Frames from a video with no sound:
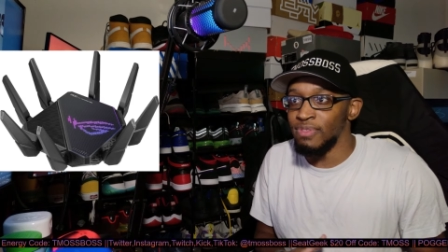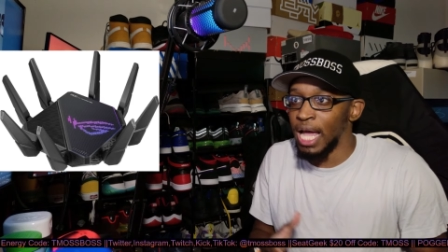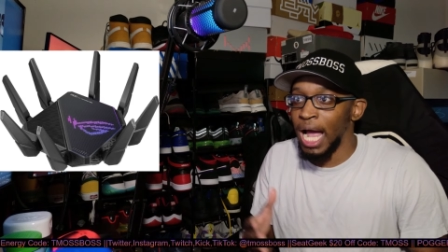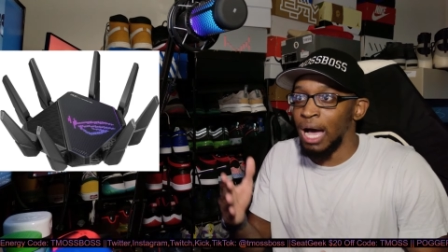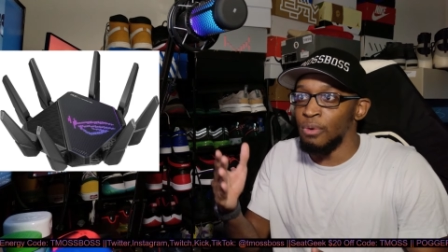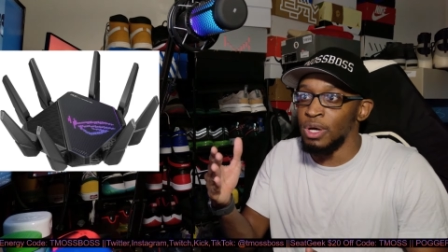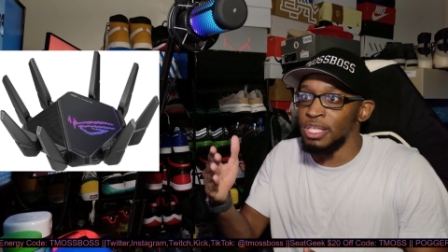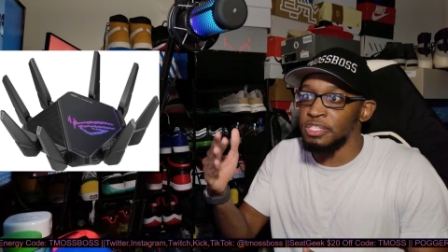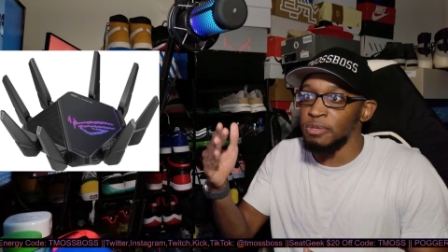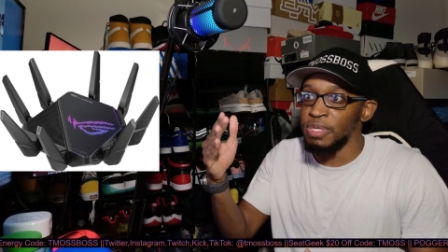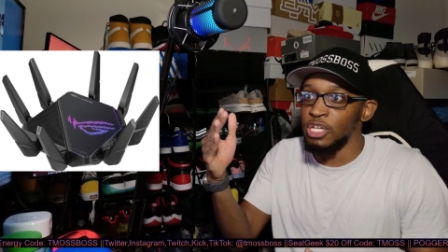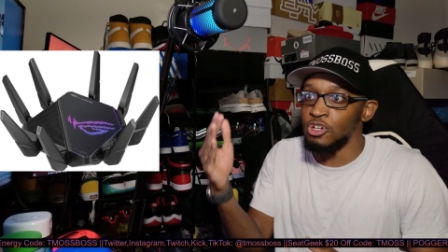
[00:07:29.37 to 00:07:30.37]
Like, I want it
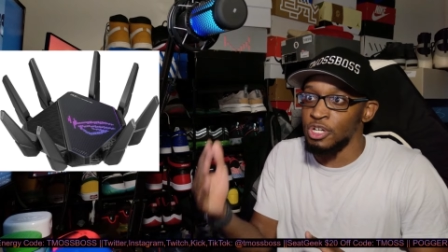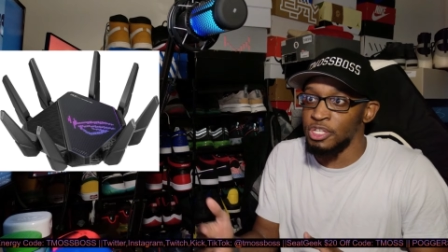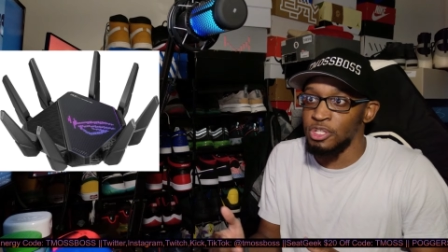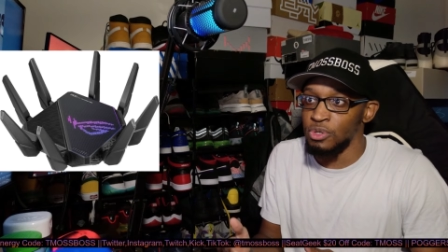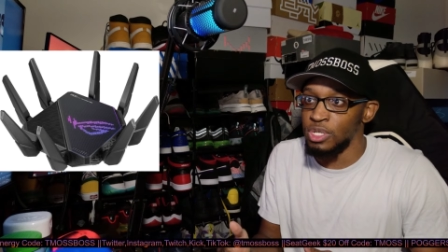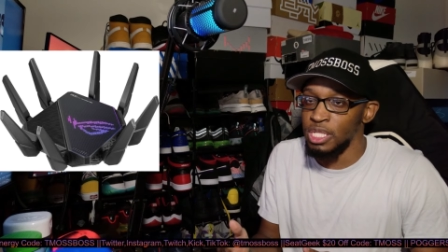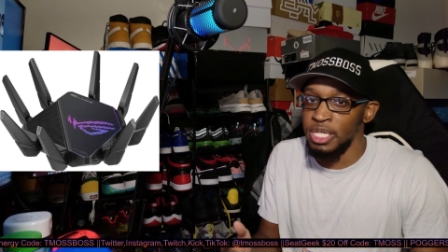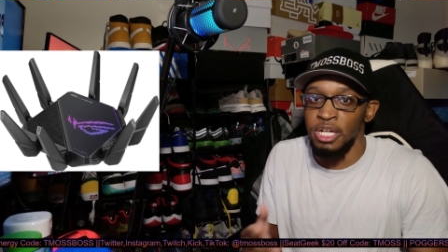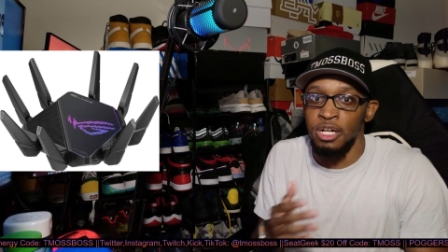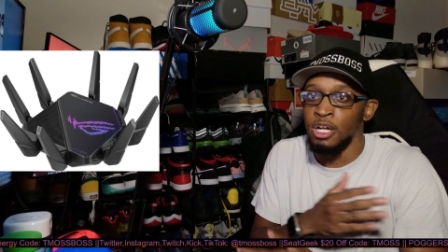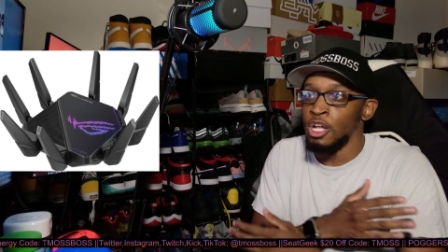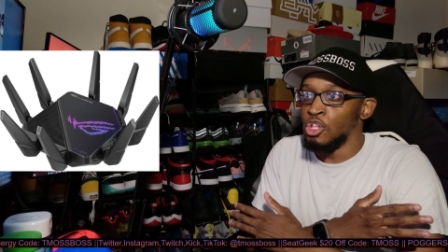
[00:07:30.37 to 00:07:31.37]
to be crystal
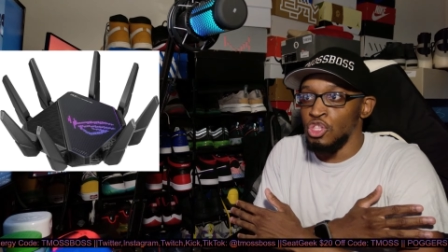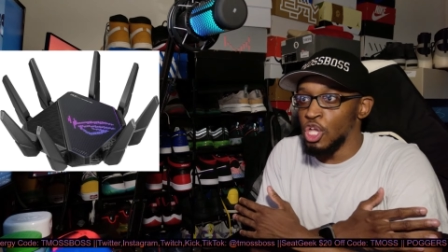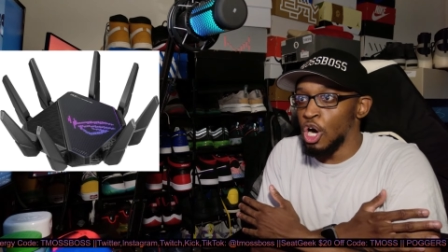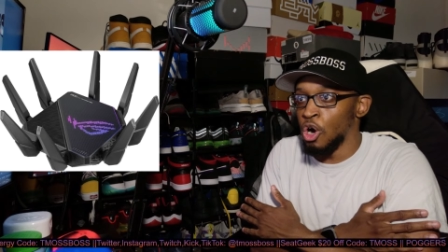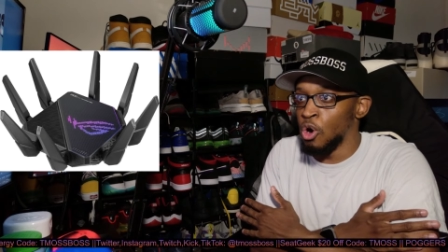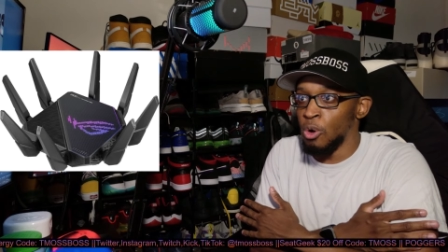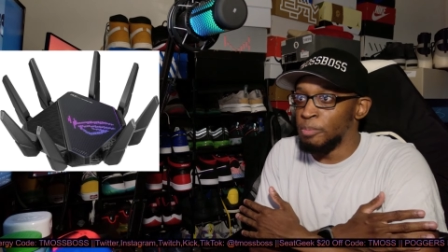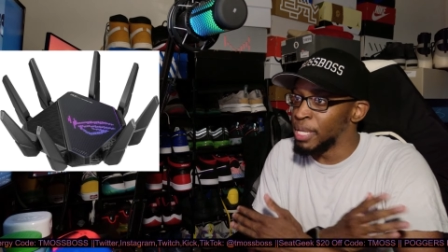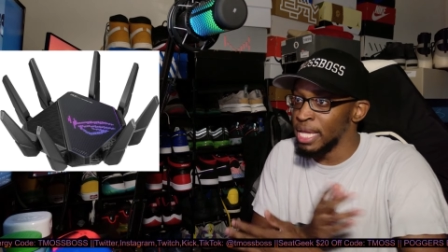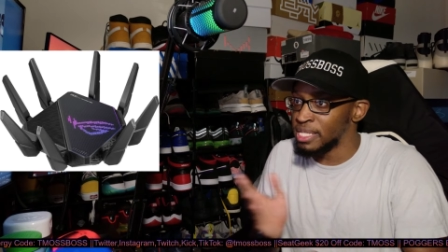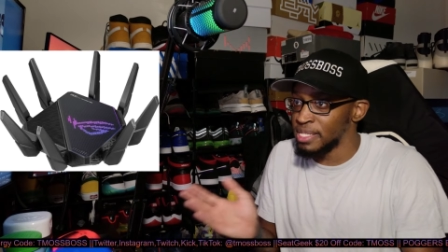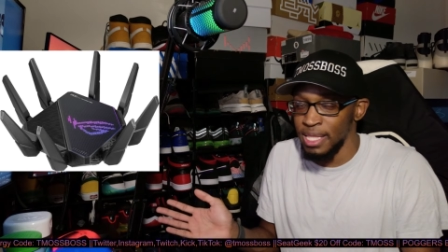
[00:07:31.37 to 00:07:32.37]
clear, no
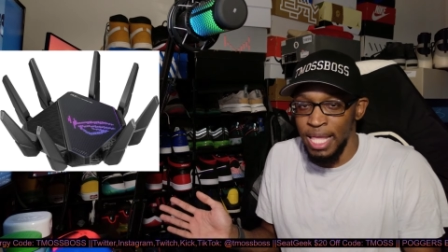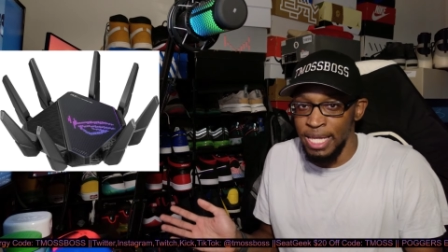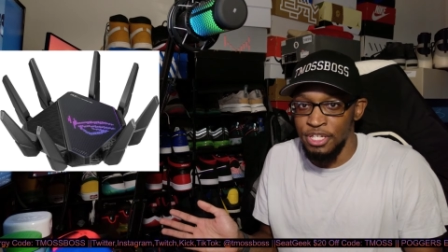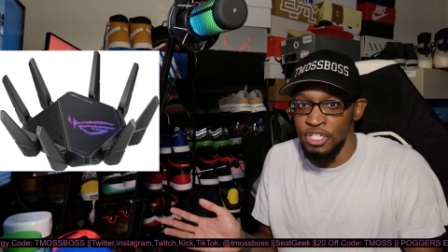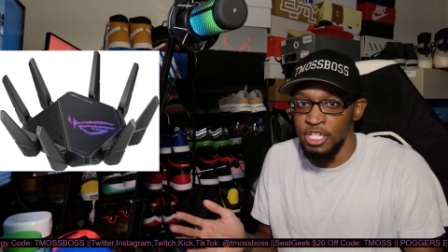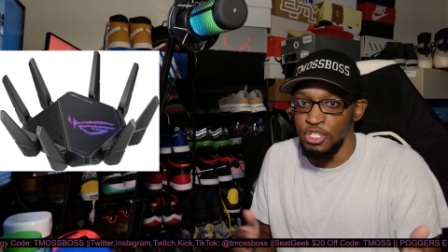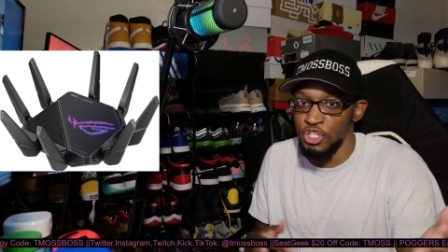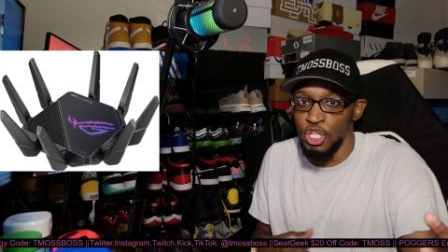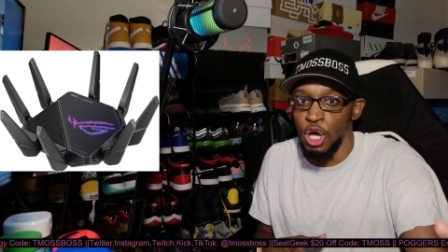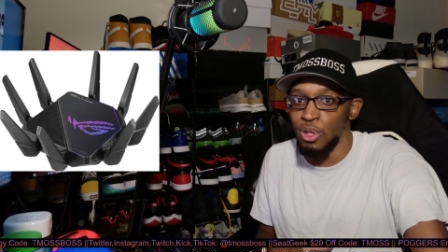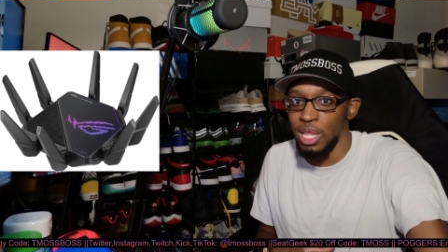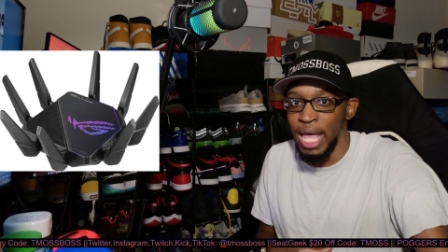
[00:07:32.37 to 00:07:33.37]
pixelations,
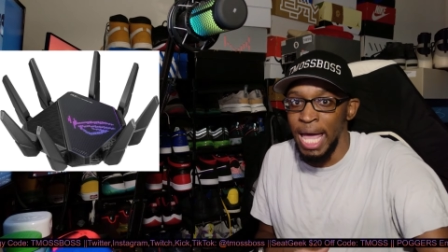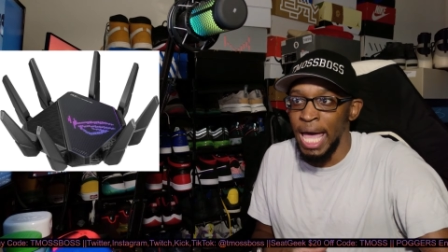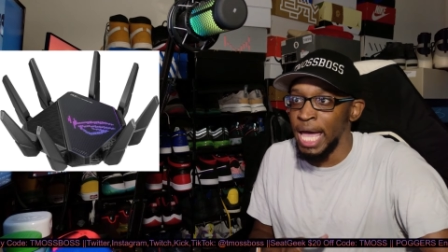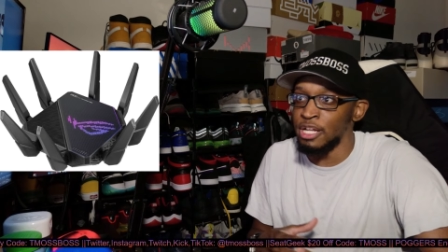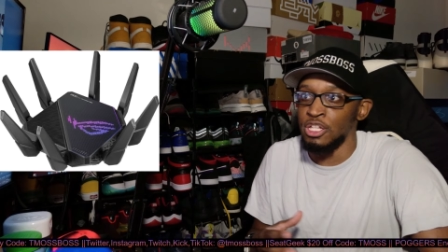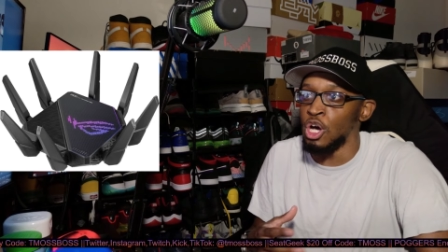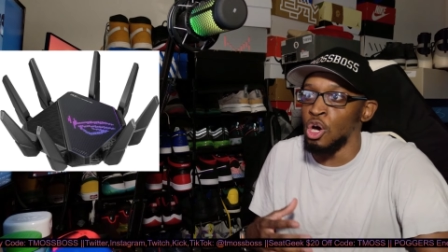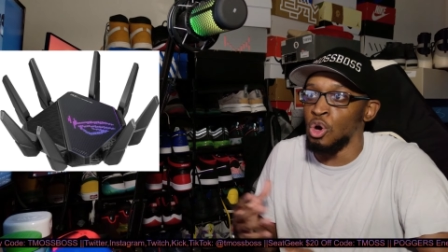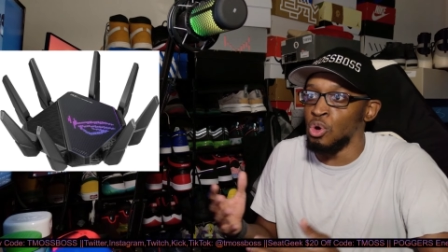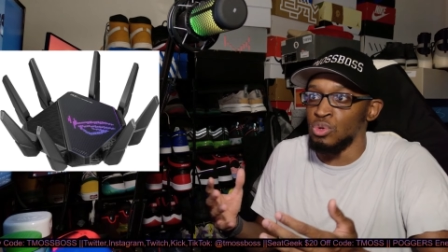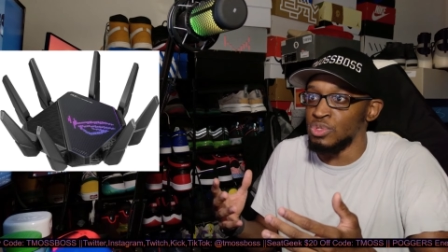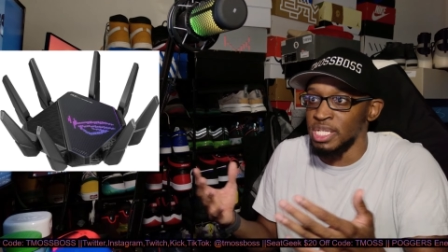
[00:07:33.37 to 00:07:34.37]
no lag,
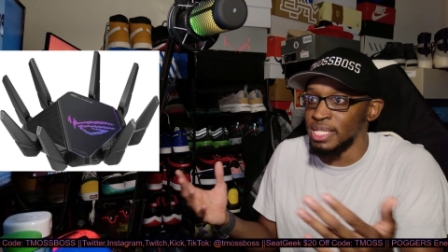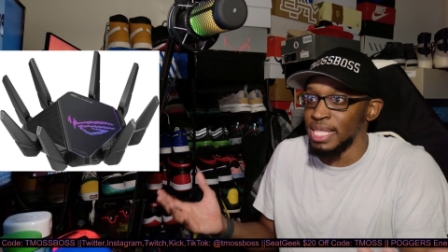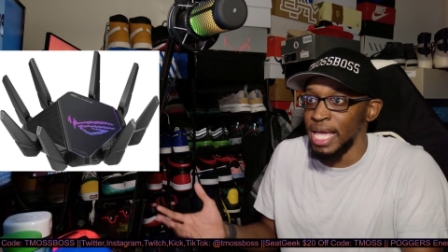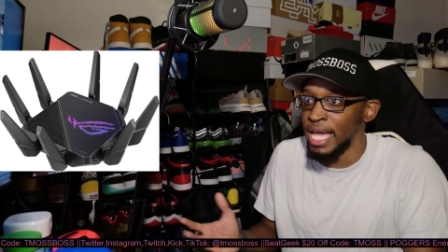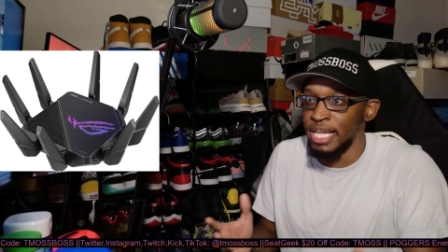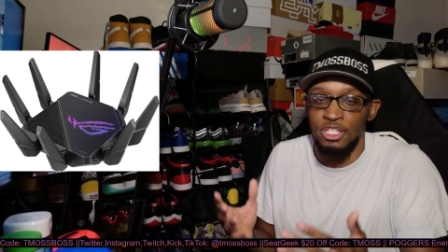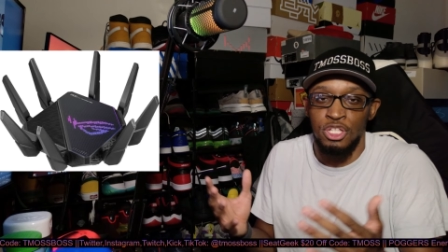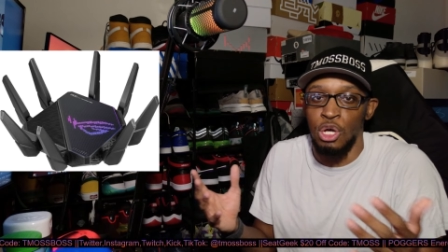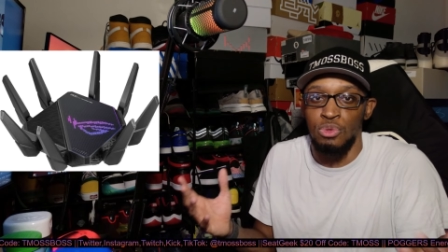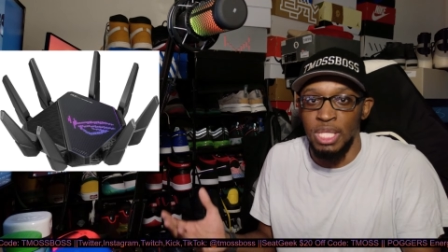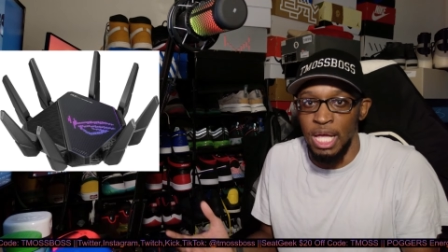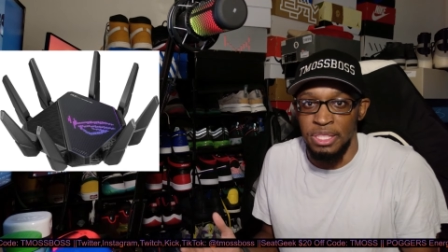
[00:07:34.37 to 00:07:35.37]
no delays, no
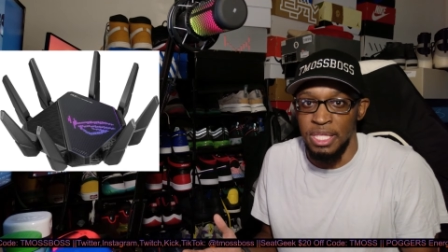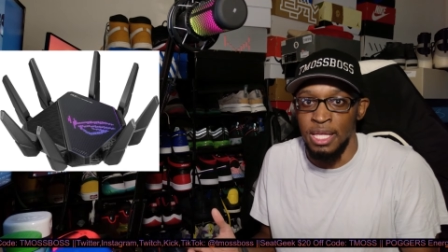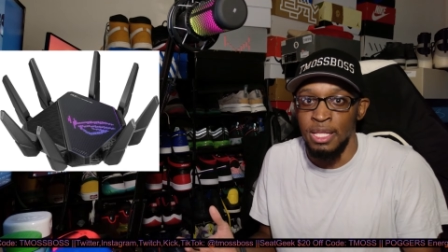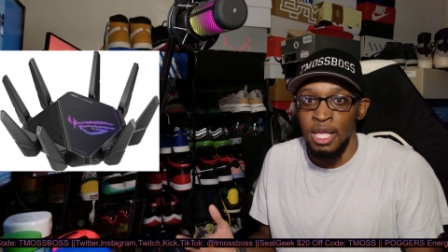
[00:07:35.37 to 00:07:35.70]
nothing,